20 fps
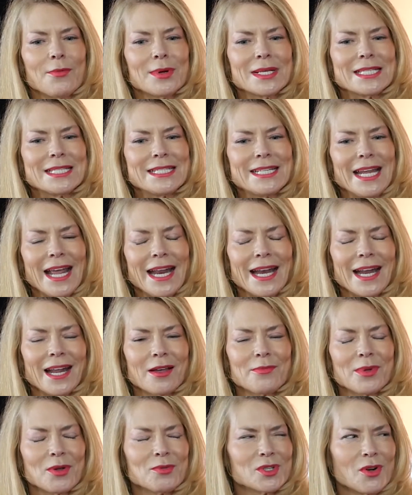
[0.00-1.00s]
I was
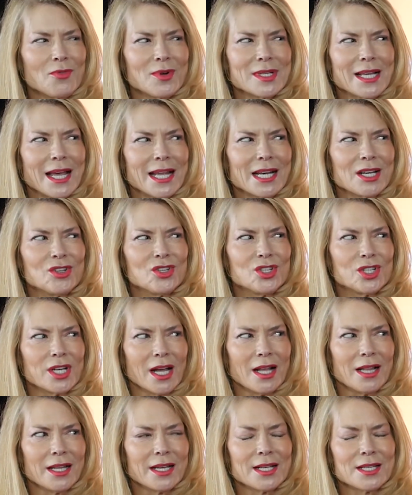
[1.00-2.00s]
dating him, he was always kind of
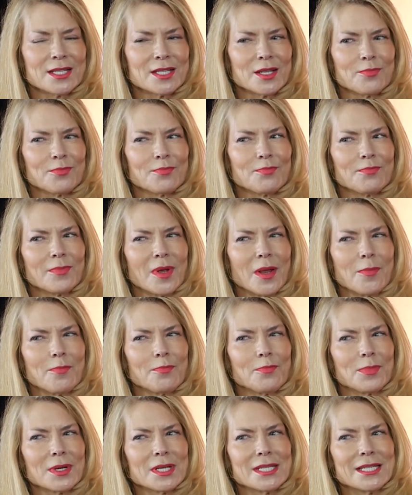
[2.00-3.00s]
jealous
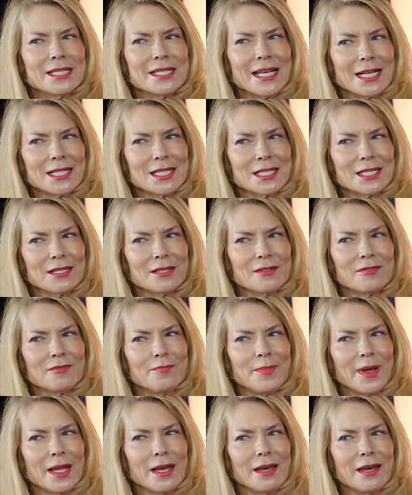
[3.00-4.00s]
and
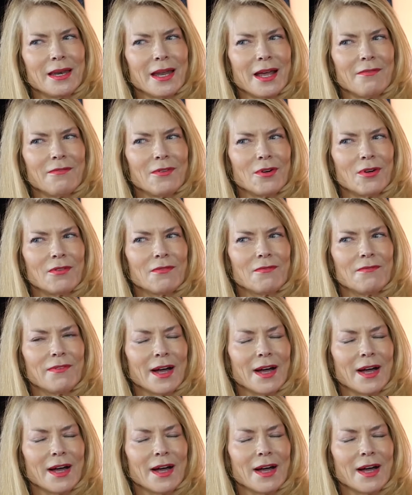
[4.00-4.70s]
possessive, but never